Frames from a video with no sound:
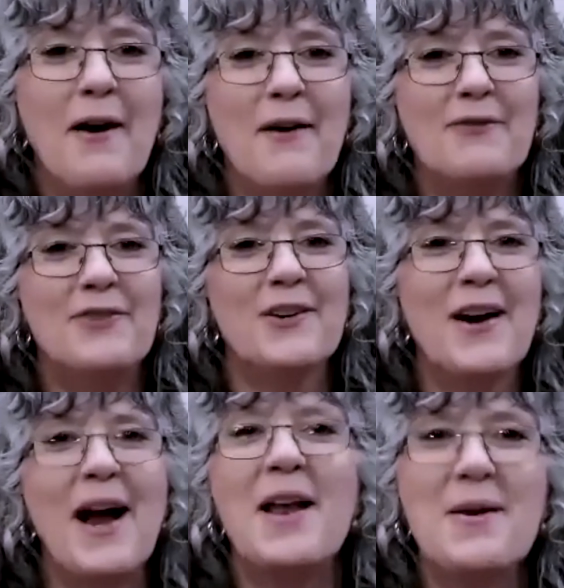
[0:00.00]
of
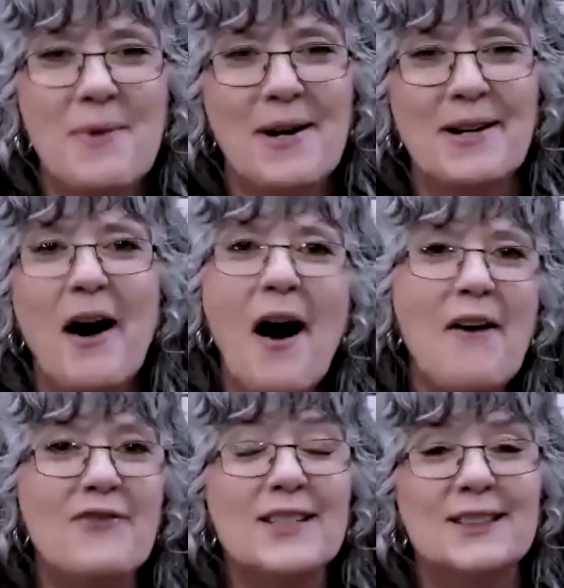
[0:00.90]
your enema
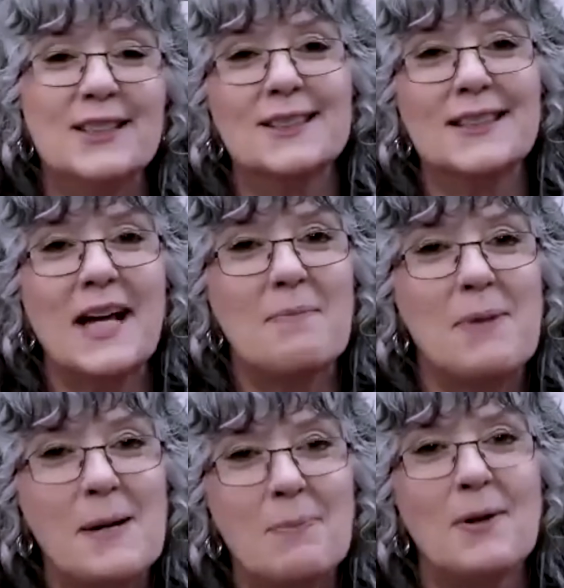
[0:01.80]
coffee, just like
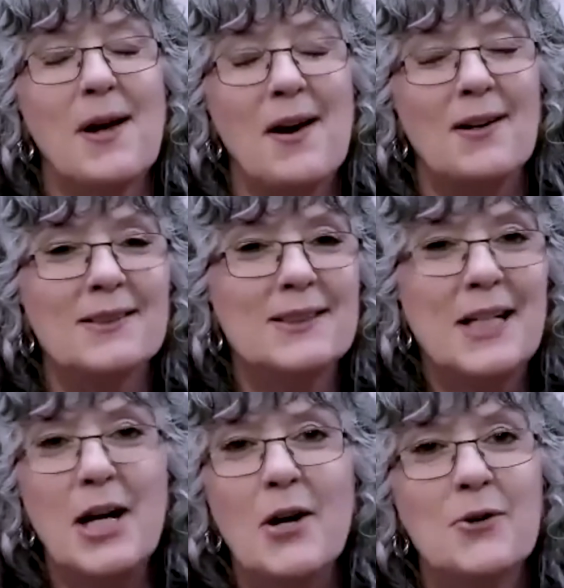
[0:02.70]
people,
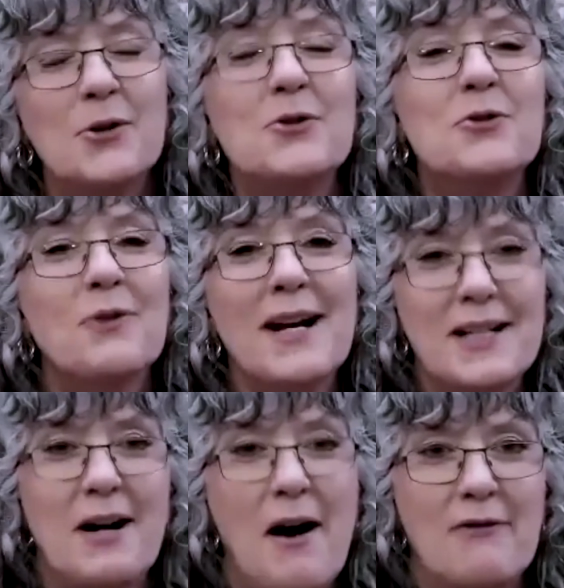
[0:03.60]
who
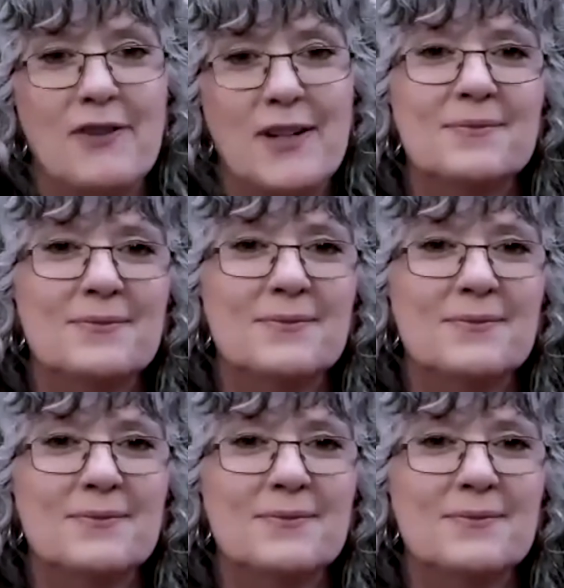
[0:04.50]
drink coffee.